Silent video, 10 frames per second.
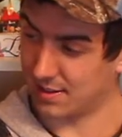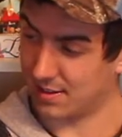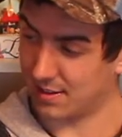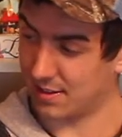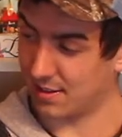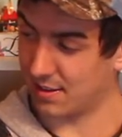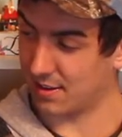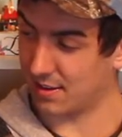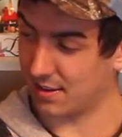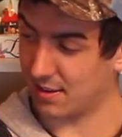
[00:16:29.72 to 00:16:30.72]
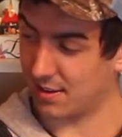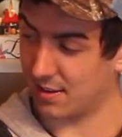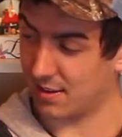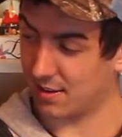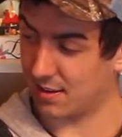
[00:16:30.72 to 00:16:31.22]

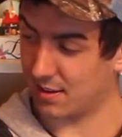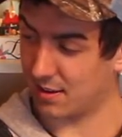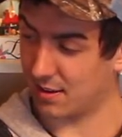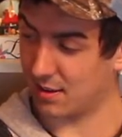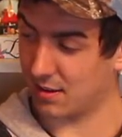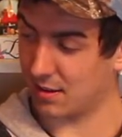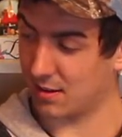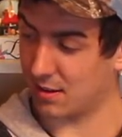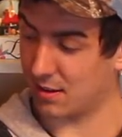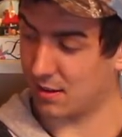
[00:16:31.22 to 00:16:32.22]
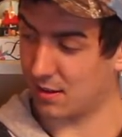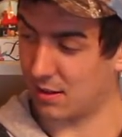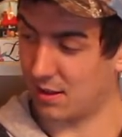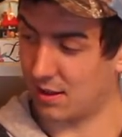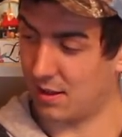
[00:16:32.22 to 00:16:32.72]

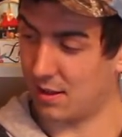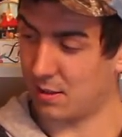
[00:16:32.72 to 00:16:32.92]
No words are spoken by the person on screen.